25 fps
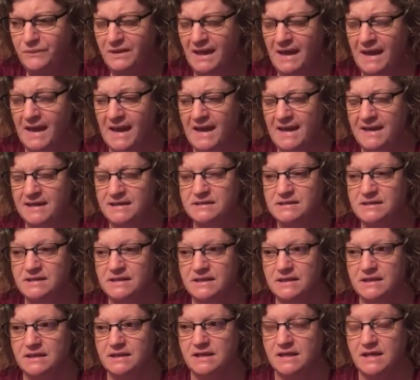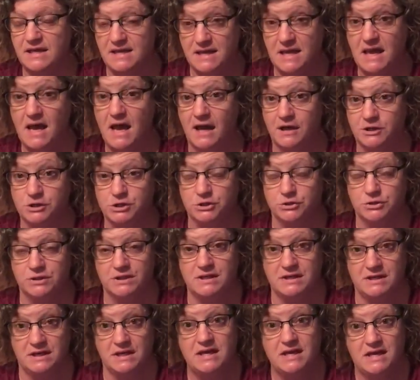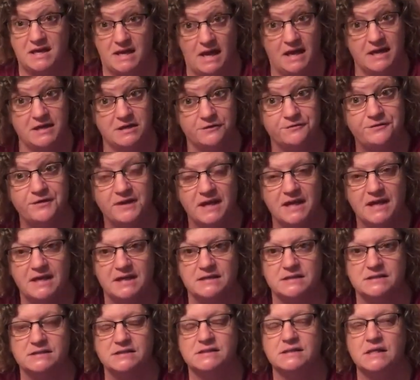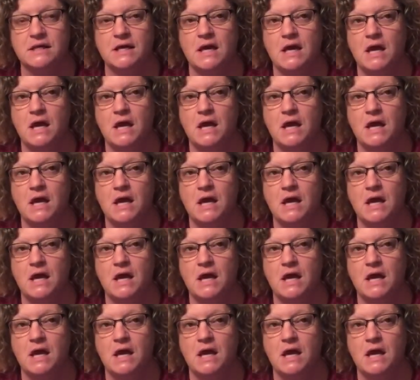And he actually, he kind of is,